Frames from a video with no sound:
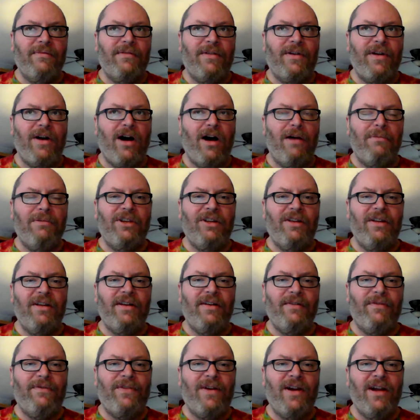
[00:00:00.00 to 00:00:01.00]
commonly
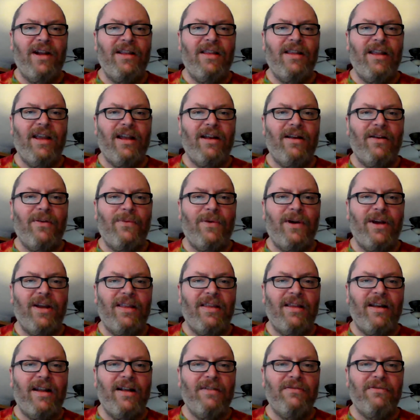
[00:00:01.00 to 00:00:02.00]
define that in a way
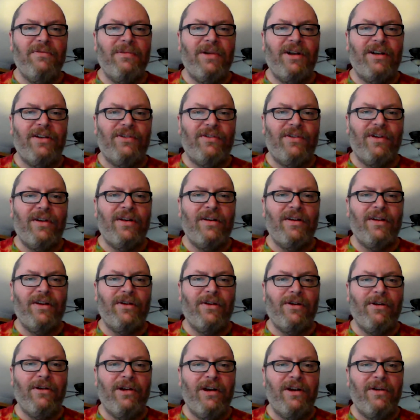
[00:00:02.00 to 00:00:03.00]
that everybody's going to
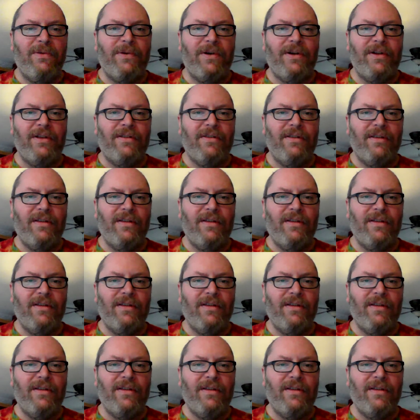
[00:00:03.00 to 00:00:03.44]
agree with.